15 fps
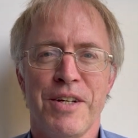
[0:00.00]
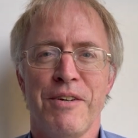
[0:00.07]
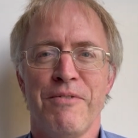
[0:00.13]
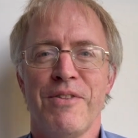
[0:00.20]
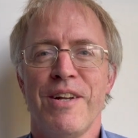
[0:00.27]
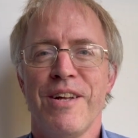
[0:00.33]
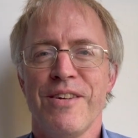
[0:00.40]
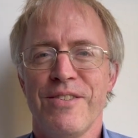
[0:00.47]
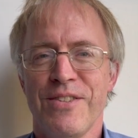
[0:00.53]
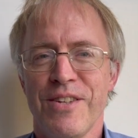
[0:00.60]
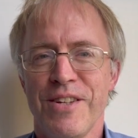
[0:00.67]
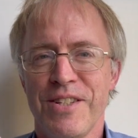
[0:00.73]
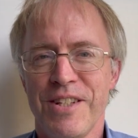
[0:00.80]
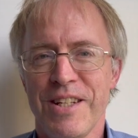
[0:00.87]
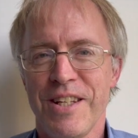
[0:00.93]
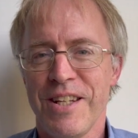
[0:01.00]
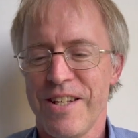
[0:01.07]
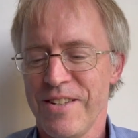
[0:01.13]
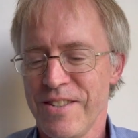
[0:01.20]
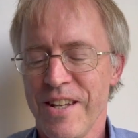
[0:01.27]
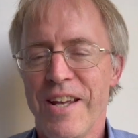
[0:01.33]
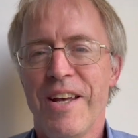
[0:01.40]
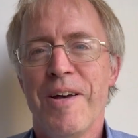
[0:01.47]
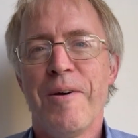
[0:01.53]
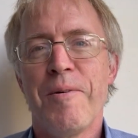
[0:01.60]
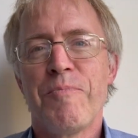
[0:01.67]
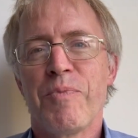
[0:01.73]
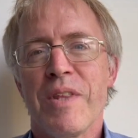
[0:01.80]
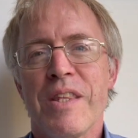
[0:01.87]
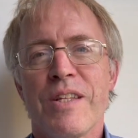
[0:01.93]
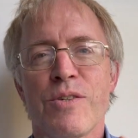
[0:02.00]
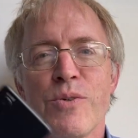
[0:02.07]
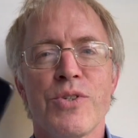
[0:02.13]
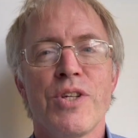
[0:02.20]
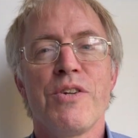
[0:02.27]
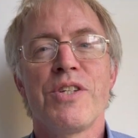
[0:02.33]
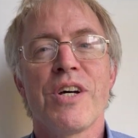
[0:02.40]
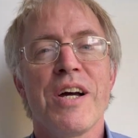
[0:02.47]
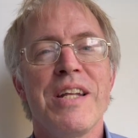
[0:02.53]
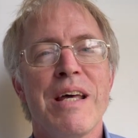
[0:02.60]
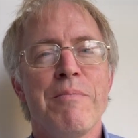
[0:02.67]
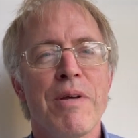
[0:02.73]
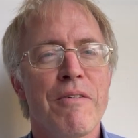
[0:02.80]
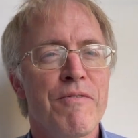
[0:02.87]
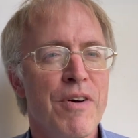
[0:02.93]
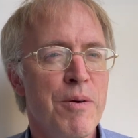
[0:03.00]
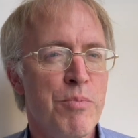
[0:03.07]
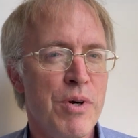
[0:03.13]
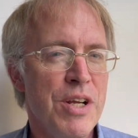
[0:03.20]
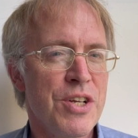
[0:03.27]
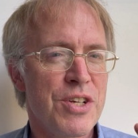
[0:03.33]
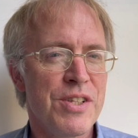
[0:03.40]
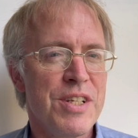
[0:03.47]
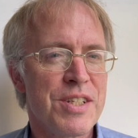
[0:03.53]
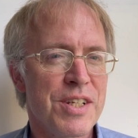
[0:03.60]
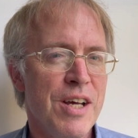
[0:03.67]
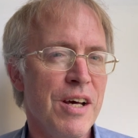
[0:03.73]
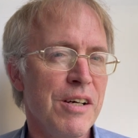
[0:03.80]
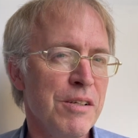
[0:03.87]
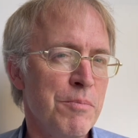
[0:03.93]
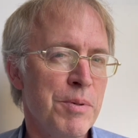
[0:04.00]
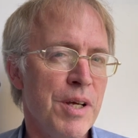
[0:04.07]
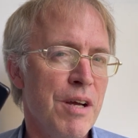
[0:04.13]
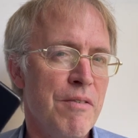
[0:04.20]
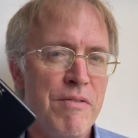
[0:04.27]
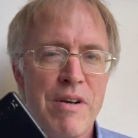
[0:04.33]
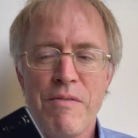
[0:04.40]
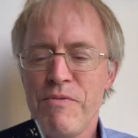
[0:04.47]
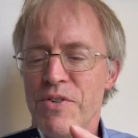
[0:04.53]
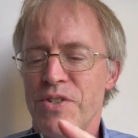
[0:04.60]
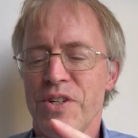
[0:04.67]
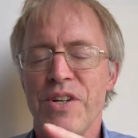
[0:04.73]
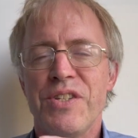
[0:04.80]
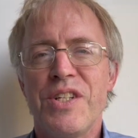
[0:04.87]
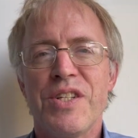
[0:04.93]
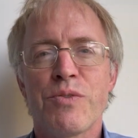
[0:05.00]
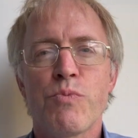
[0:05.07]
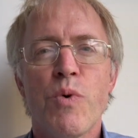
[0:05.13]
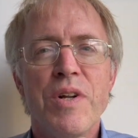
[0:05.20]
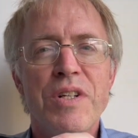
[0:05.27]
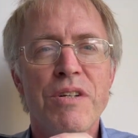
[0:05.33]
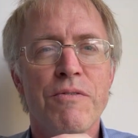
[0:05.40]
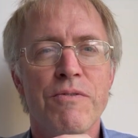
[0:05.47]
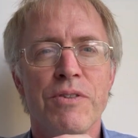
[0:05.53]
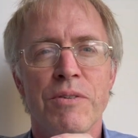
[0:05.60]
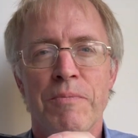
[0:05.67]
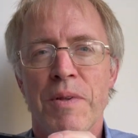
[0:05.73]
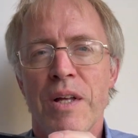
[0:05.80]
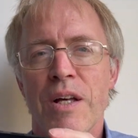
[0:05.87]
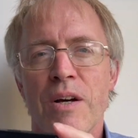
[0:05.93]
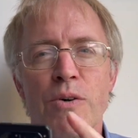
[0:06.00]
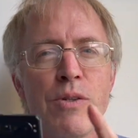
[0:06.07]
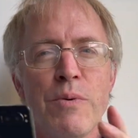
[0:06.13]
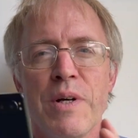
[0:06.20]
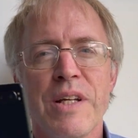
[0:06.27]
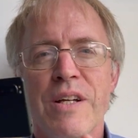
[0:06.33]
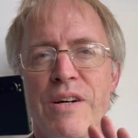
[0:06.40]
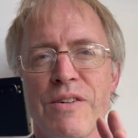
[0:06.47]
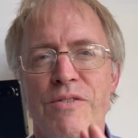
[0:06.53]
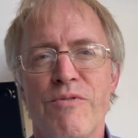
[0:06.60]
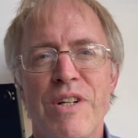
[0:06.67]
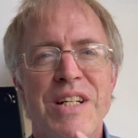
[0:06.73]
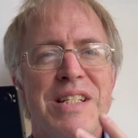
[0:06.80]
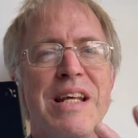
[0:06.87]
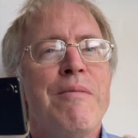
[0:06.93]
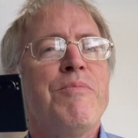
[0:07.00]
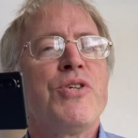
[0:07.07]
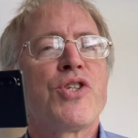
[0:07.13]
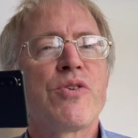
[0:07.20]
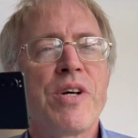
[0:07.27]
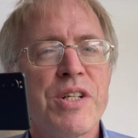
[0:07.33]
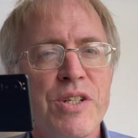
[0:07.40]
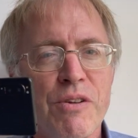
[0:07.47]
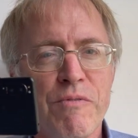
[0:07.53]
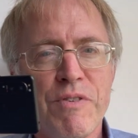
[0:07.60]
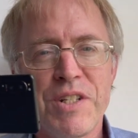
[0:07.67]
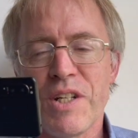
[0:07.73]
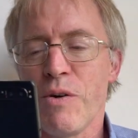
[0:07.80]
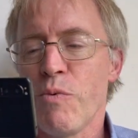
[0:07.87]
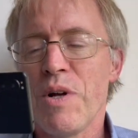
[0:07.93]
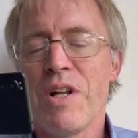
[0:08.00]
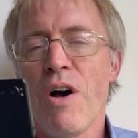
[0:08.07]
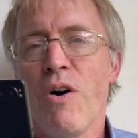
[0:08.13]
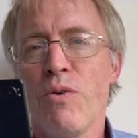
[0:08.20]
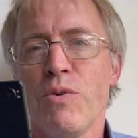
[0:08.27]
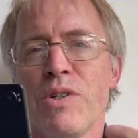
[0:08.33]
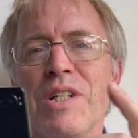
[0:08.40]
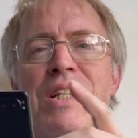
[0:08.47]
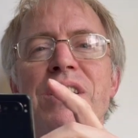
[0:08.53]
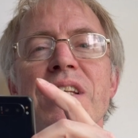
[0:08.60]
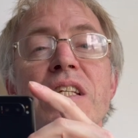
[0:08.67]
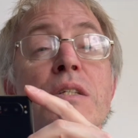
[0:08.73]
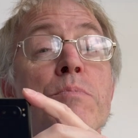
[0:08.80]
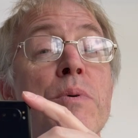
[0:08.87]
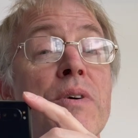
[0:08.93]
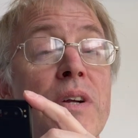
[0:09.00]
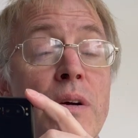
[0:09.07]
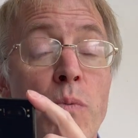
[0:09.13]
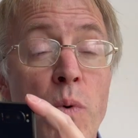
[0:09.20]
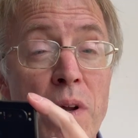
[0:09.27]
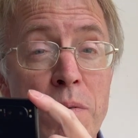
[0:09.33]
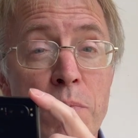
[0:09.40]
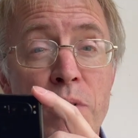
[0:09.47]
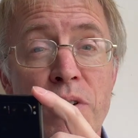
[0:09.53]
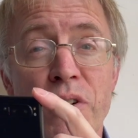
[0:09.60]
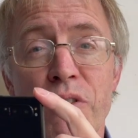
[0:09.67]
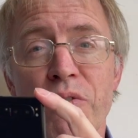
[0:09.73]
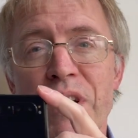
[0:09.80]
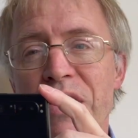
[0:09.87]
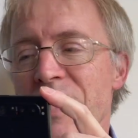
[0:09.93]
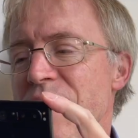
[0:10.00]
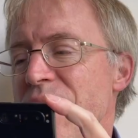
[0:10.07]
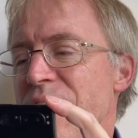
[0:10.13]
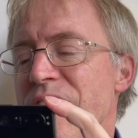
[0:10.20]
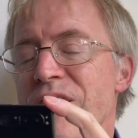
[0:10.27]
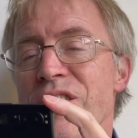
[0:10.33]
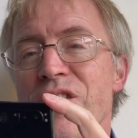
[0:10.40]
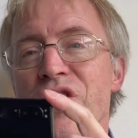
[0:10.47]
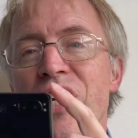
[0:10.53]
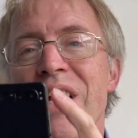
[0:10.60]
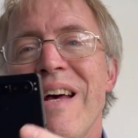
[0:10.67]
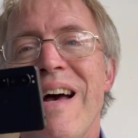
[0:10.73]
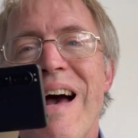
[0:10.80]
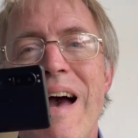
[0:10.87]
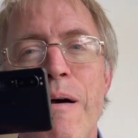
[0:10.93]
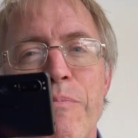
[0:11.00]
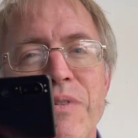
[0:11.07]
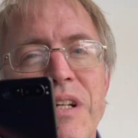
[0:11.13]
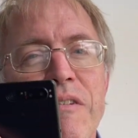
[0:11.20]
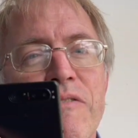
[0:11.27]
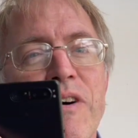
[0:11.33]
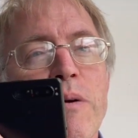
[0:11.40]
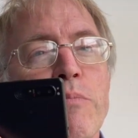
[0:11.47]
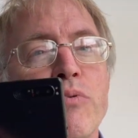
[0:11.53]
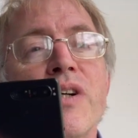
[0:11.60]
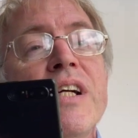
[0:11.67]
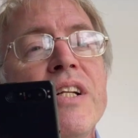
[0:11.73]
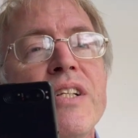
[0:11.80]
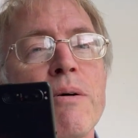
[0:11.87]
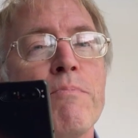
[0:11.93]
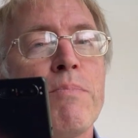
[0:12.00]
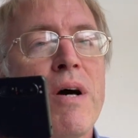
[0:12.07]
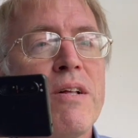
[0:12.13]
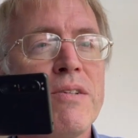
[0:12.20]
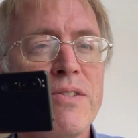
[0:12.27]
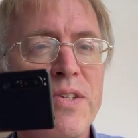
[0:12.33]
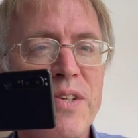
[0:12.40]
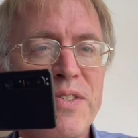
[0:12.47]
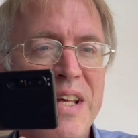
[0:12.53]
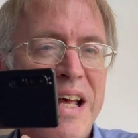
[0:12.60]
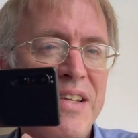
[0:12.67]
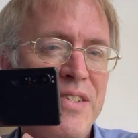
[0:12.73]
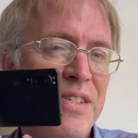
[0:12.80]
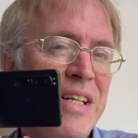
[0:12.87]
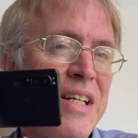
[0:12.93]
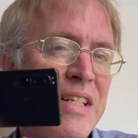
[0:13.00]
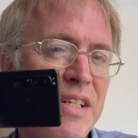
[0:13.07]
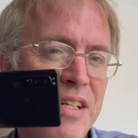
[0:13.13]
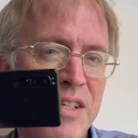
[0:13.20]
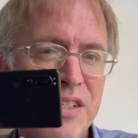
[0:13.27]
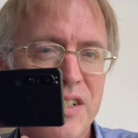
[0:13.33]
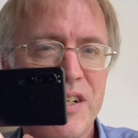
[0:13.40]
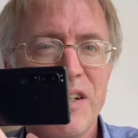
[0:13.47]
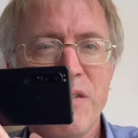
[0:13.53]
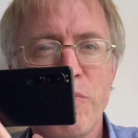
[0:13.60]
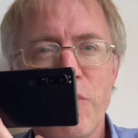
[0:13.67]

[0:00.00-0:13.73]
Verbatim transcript: over the last 30 years. There's also dynamic vibration. This can't be overemphasized. It's wonderful. Although I can't really demonstrate it on video, when holding the Xperia 1 Mark III, the large haptic vibrator pulses as needed in time